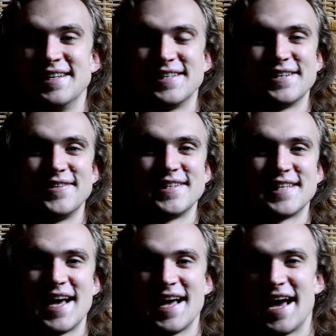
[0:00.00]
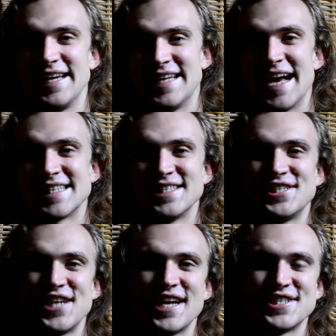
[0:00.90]
So it hasn't
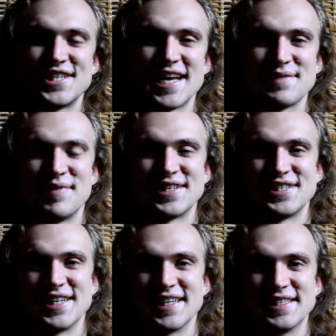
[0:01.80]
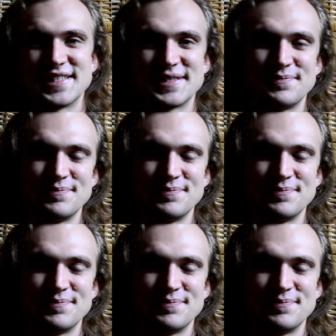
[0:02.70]
changed that much, I guess.